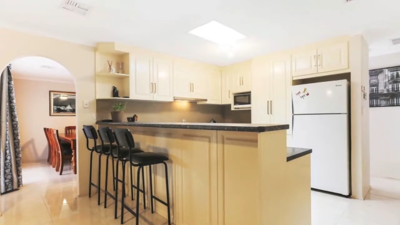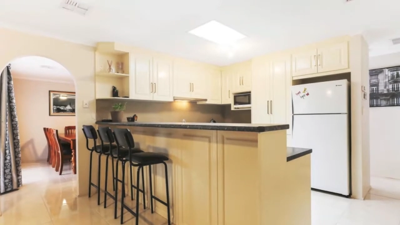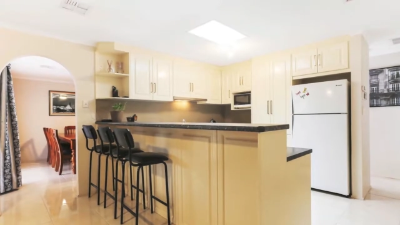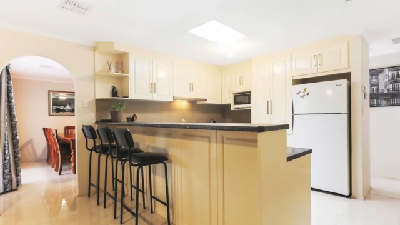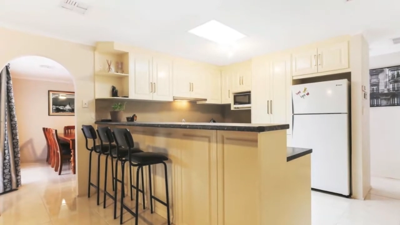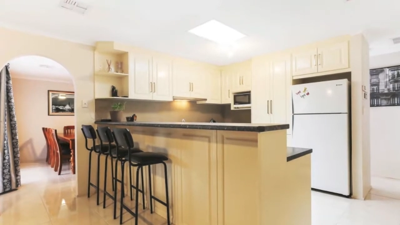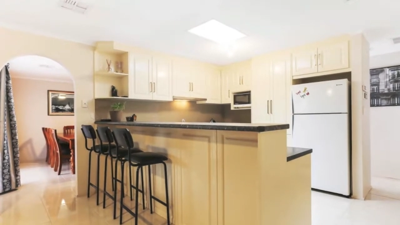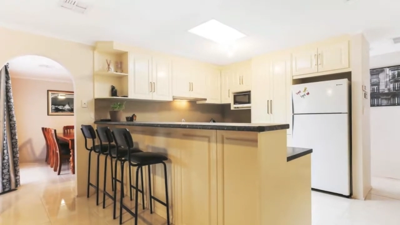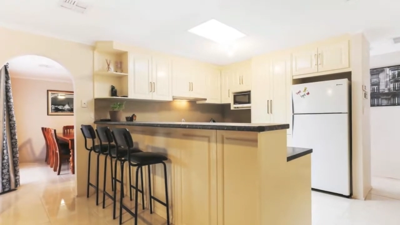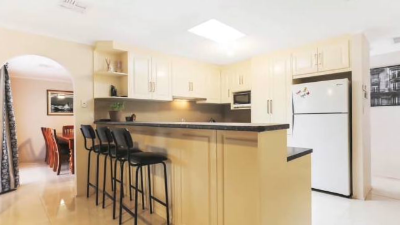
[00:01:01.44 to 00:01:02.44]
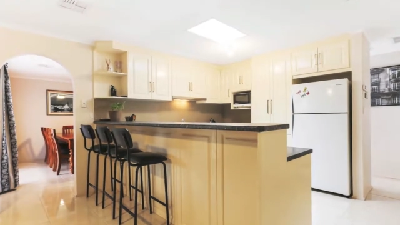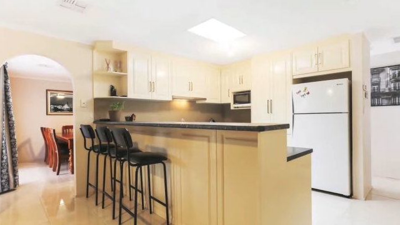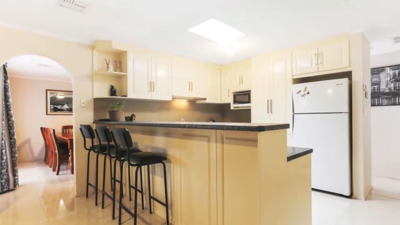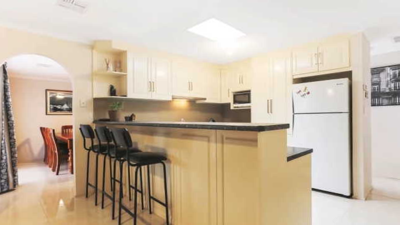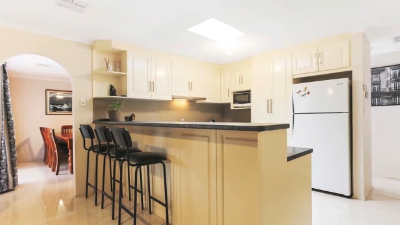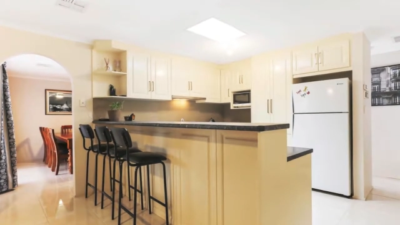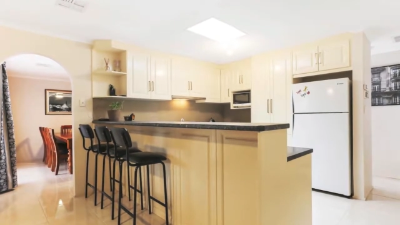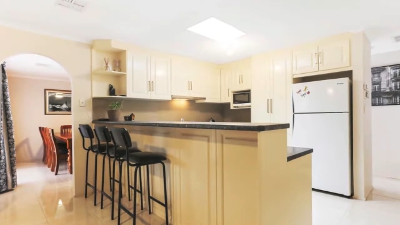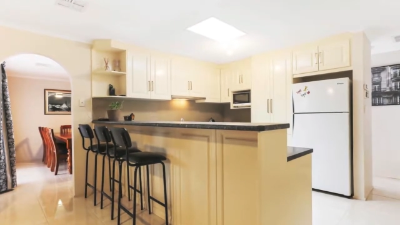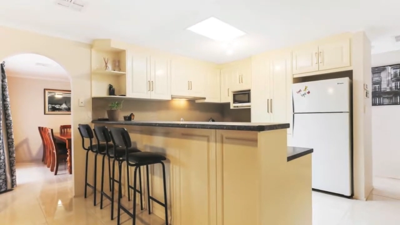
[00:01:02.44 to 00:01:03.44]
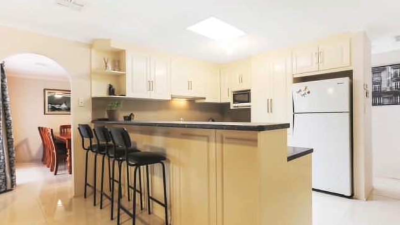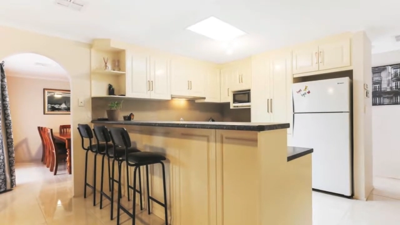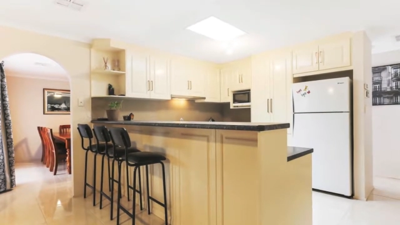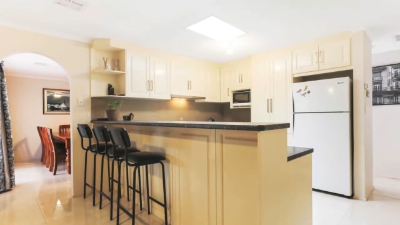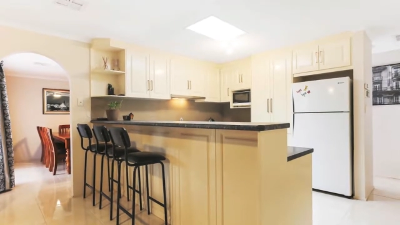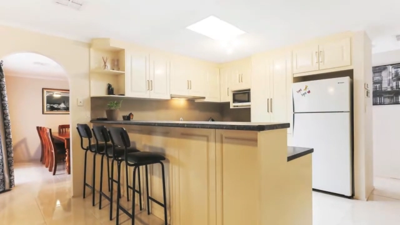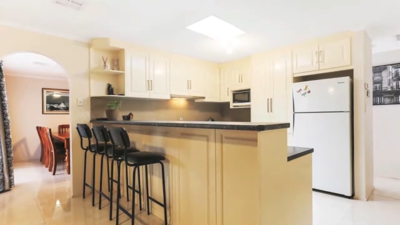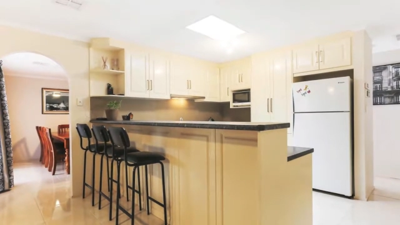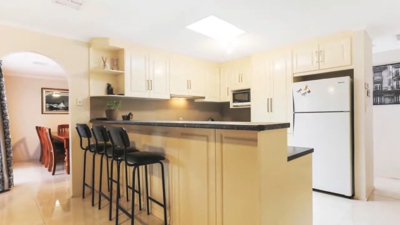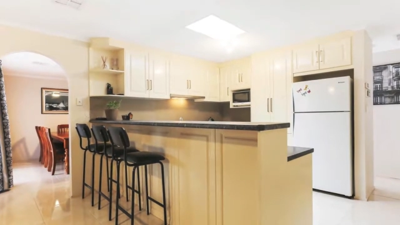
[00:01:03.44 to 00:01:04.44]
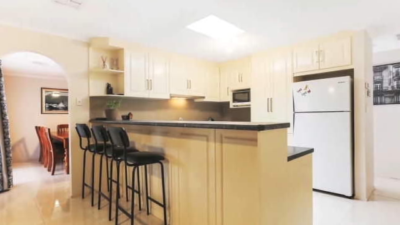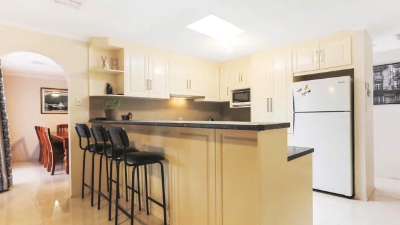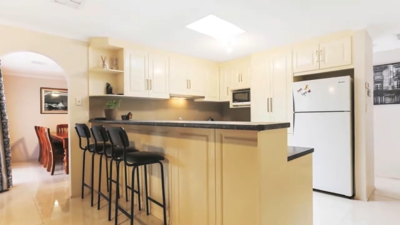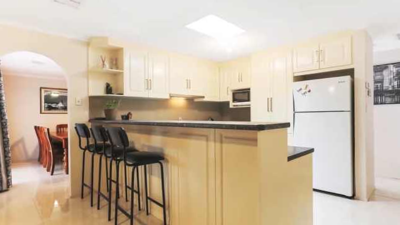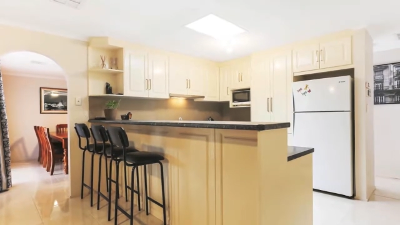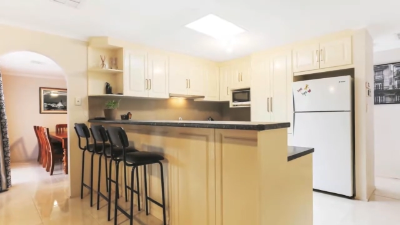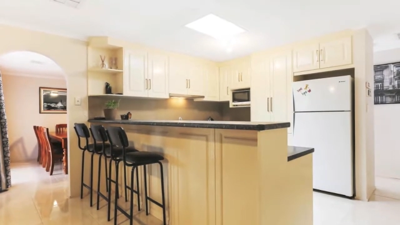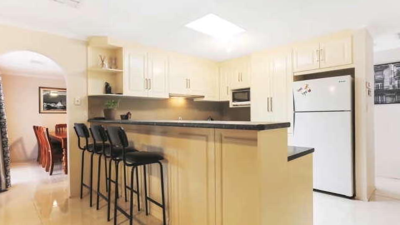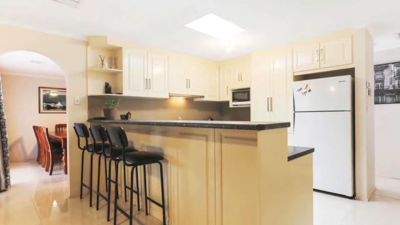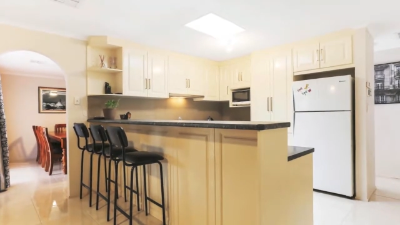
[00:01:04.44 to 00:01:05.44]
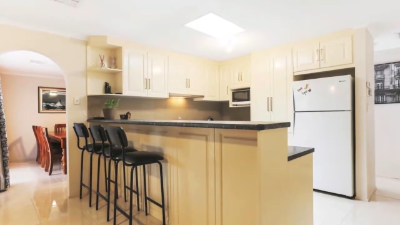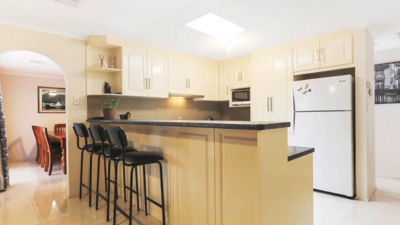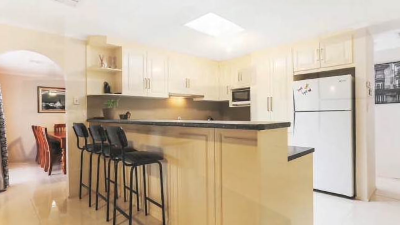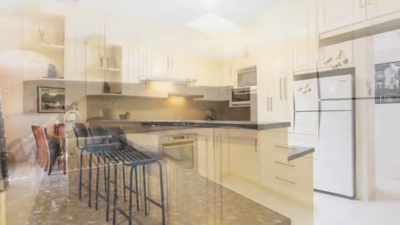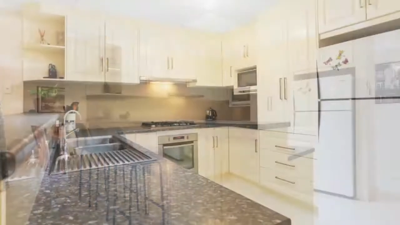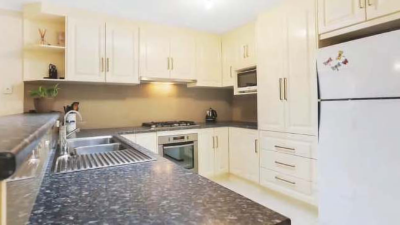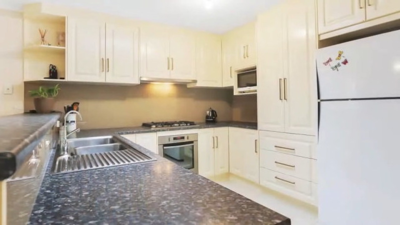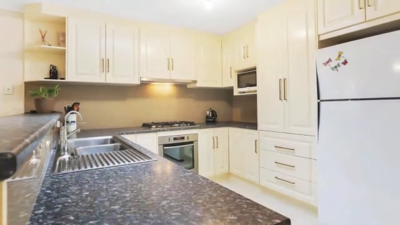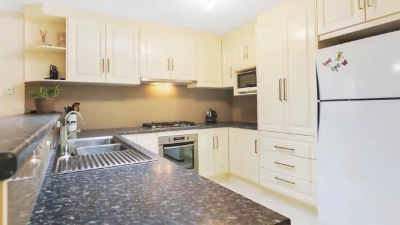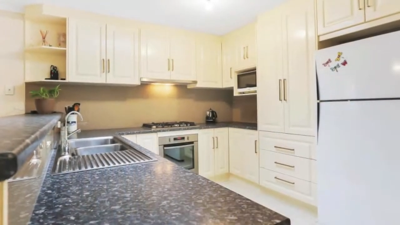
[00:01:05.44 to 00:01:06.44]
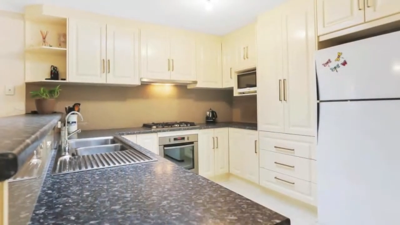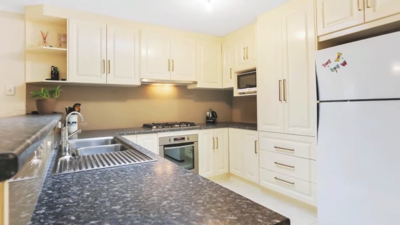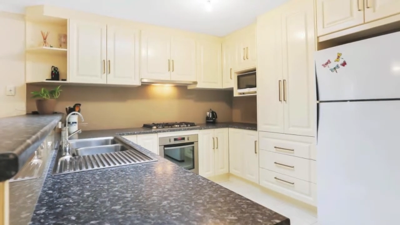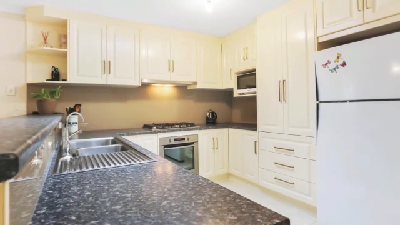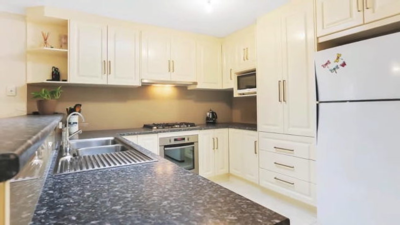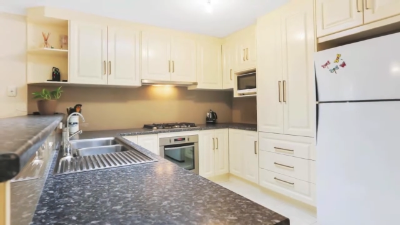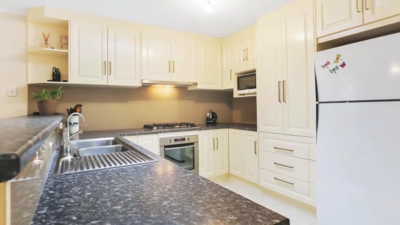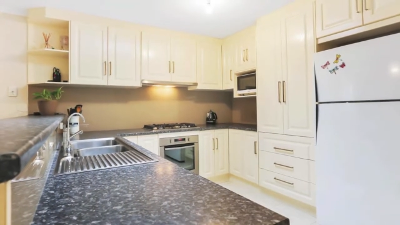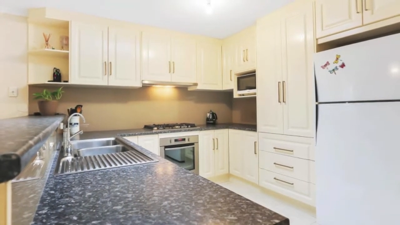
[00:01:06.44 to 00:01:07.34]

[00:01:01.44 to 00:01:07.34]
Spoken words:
Nobody's mouth can be seen.